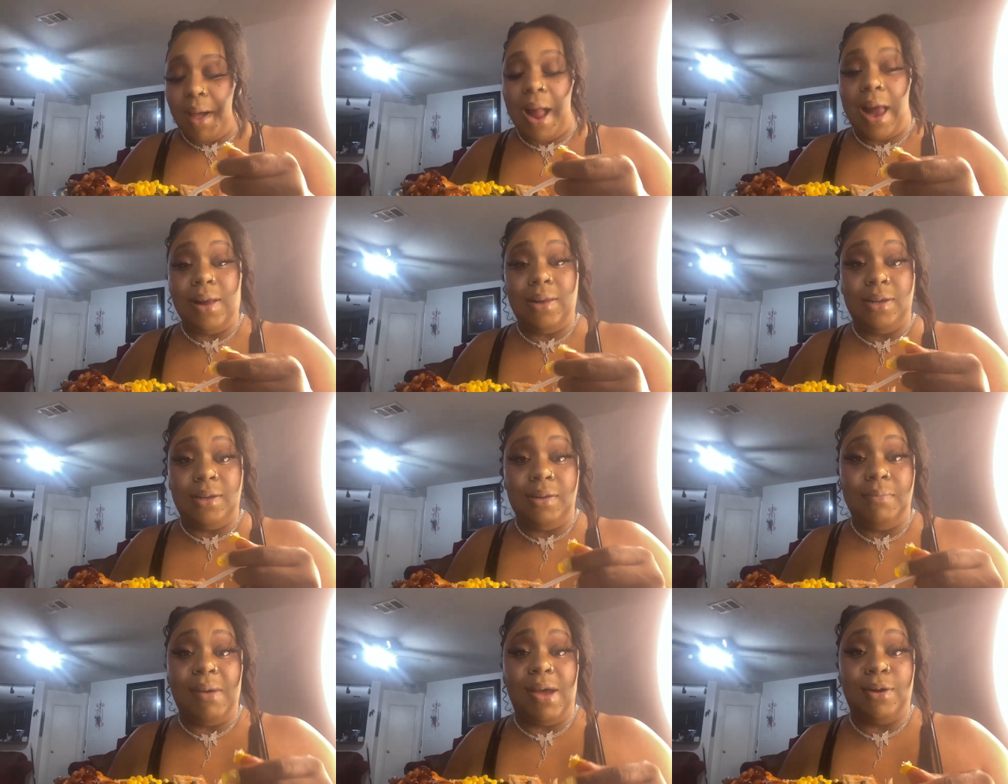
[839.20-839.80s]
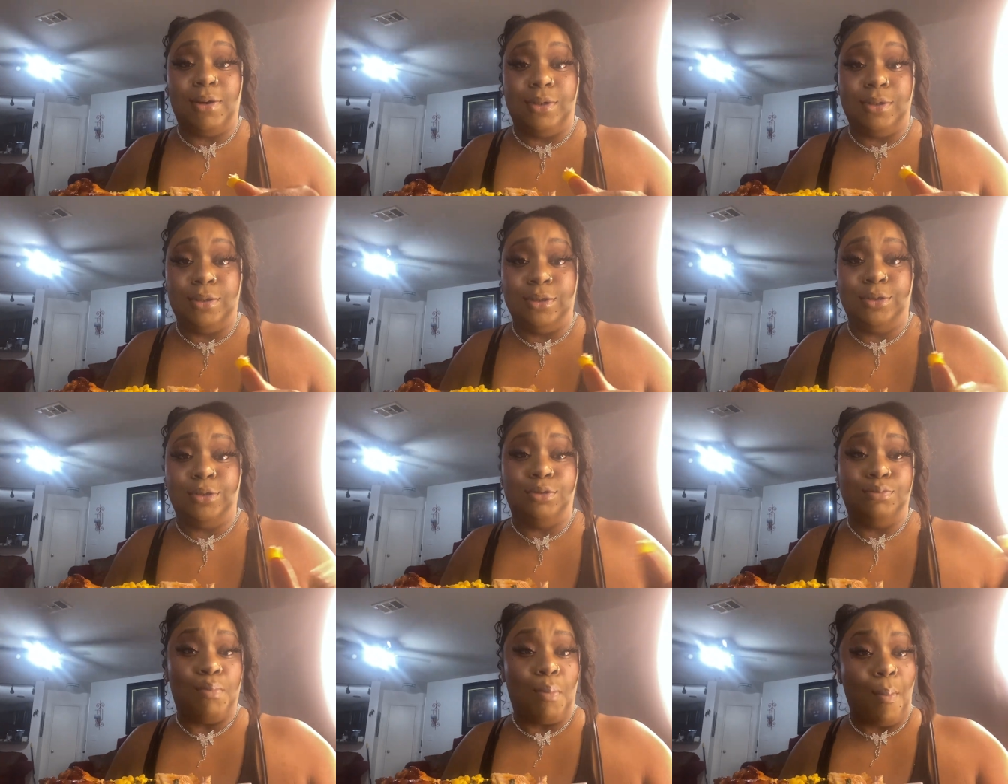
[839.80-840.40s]
I love my
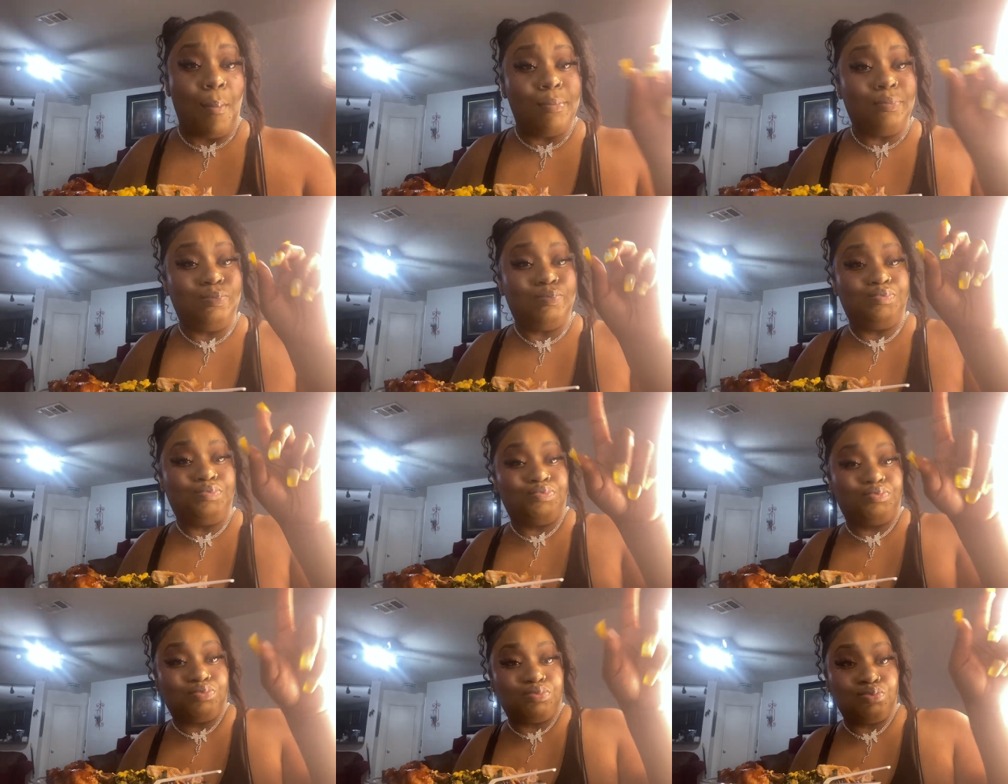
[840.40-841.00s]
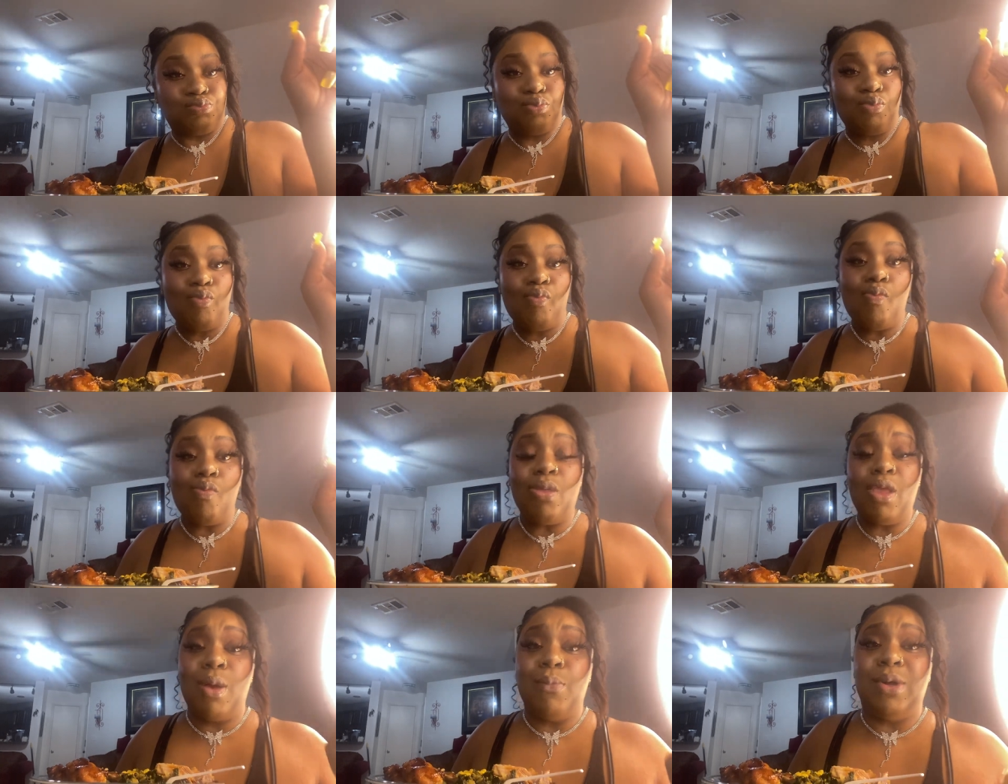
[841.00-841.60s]
girls.
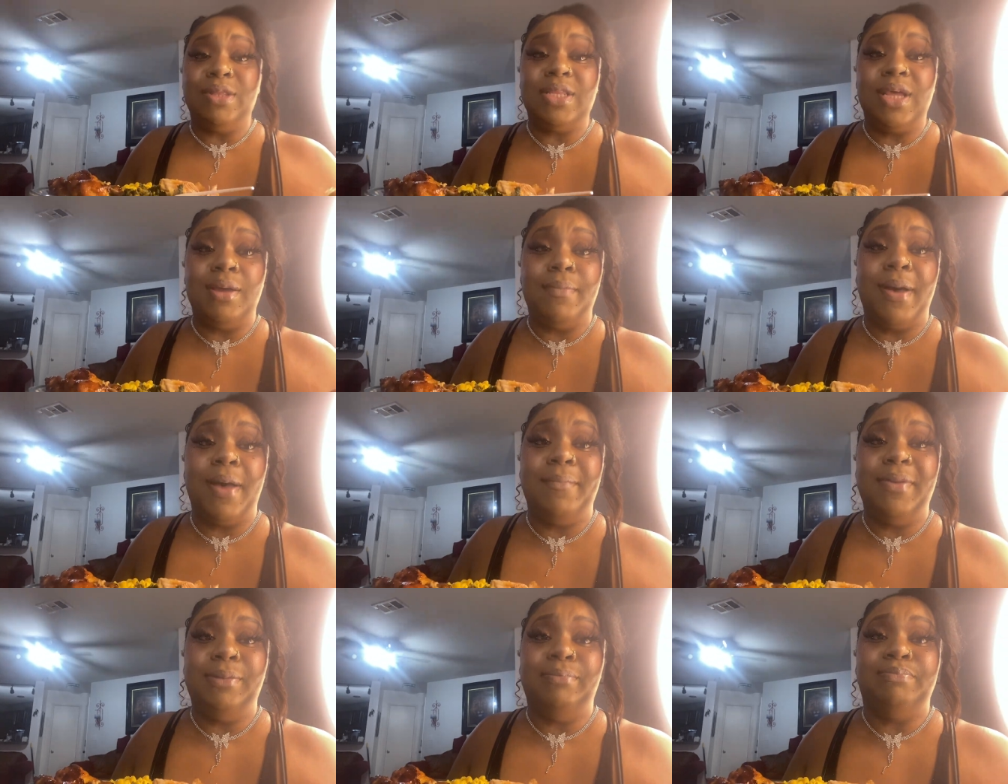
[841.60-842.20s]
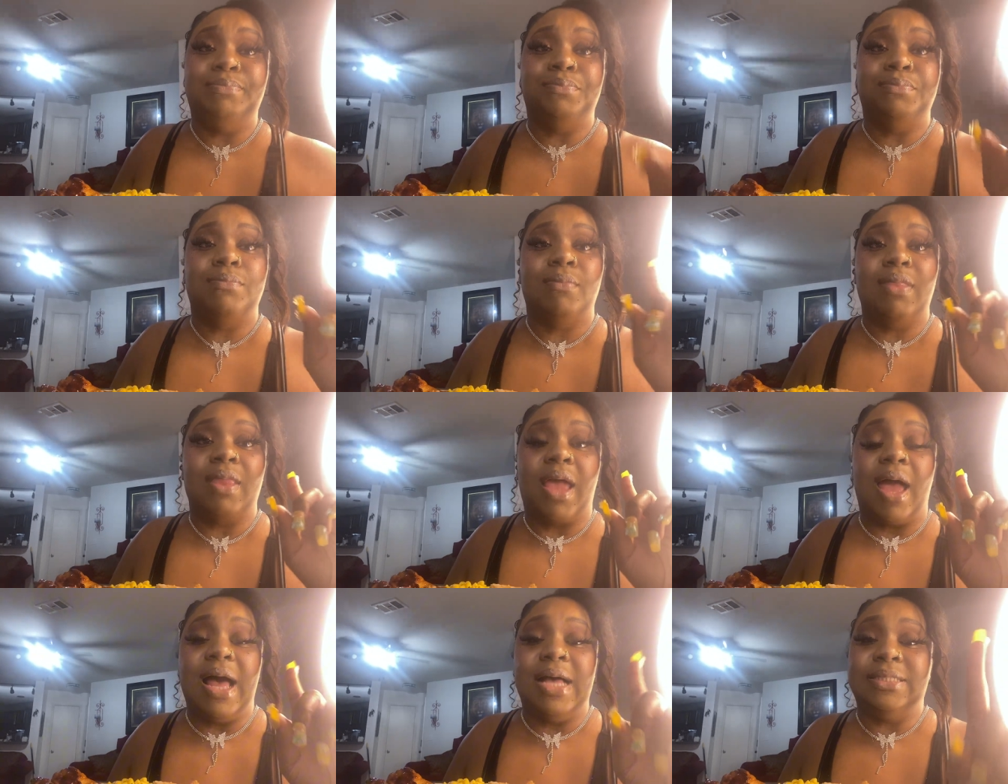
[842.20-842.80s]
My name, I mean,
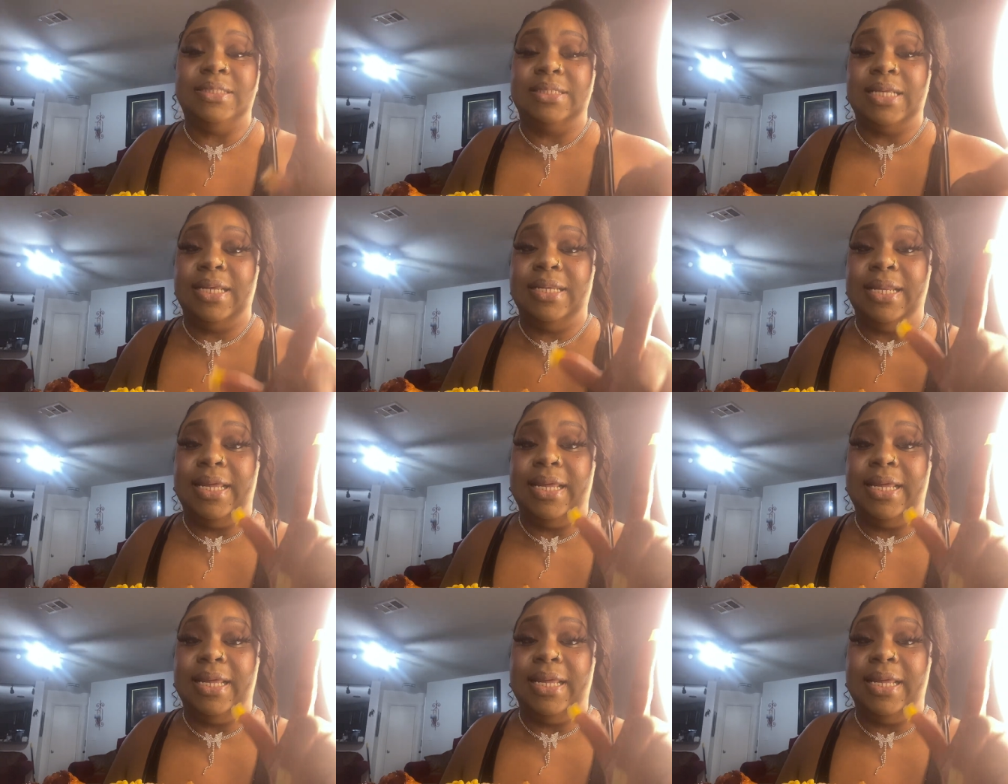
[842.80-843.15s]
I stayed